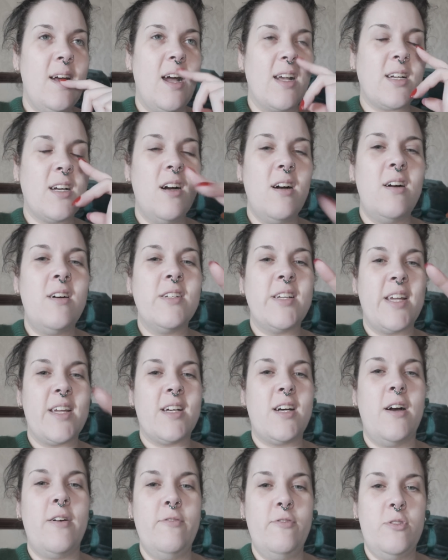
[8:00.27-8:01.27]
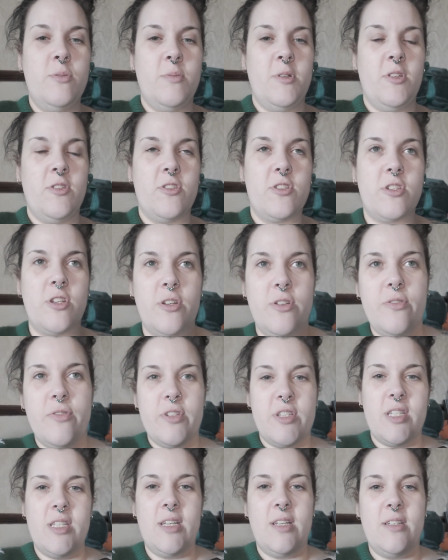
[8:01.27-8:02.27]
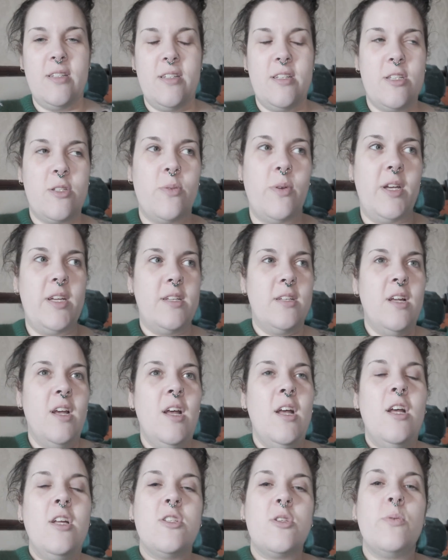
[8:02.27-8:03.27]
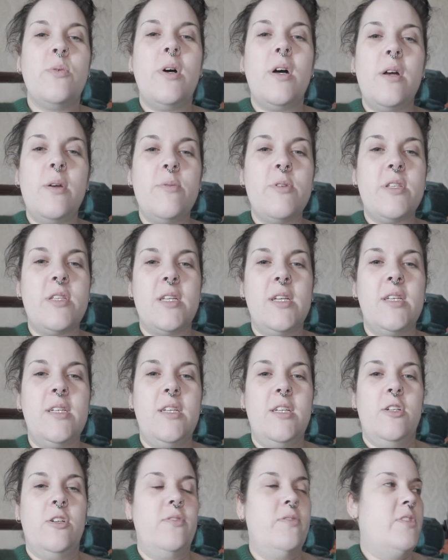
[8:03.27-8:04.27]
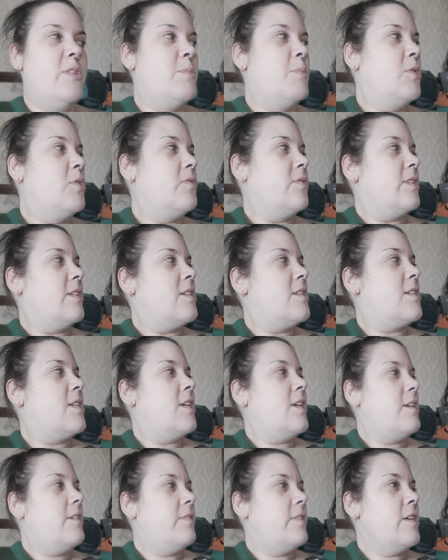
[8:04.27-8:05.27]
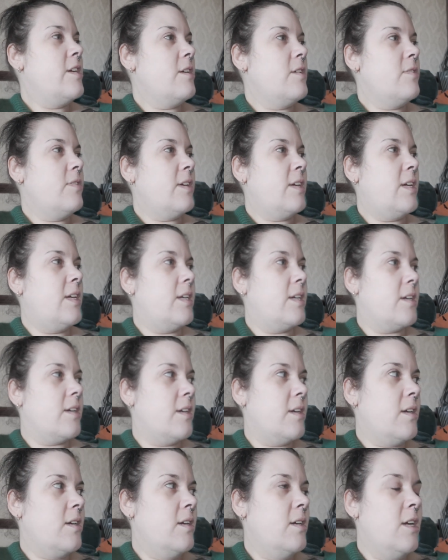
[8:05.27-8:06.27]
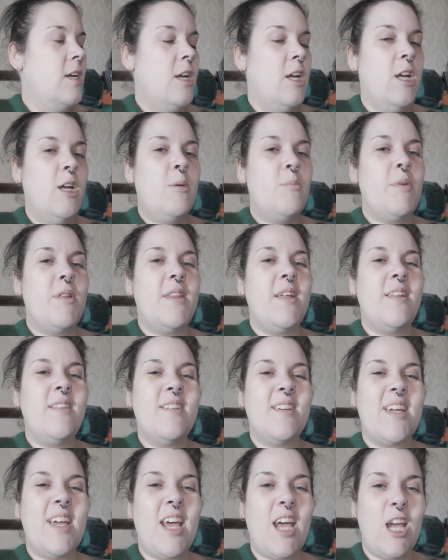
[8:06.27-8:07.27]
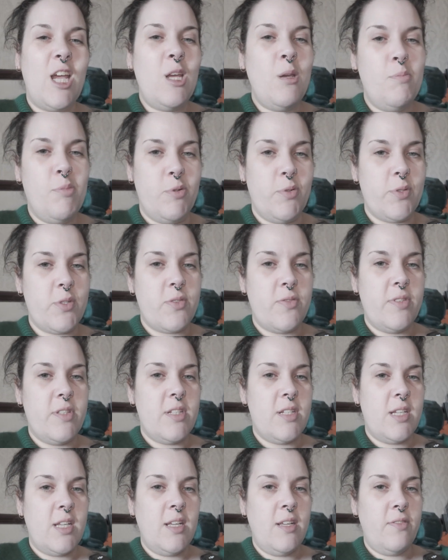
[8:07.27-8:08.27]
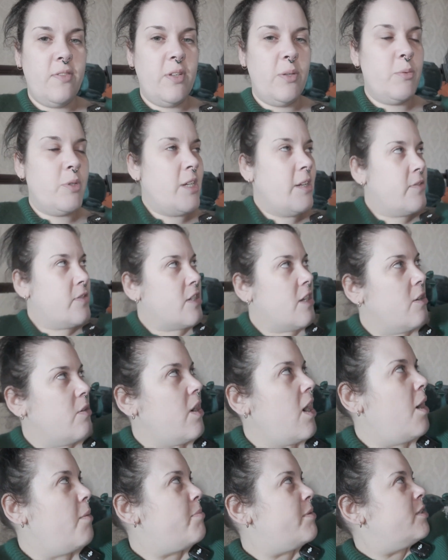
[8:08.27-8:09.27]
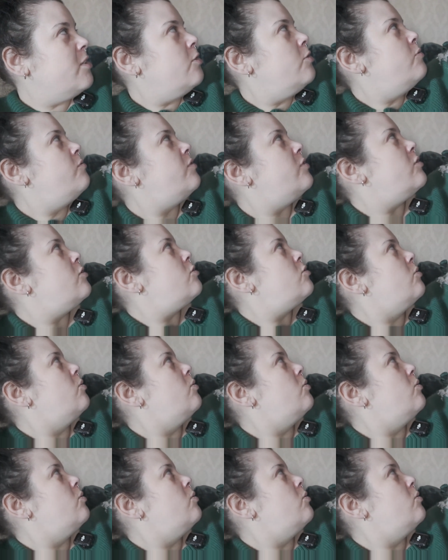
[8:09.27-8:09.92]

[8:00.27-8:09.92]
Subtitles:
I can't get comfortable on the sofa sitting this way. So what I was thinking of is moving the TV over here, but then the cables for the TV would have to go up and over the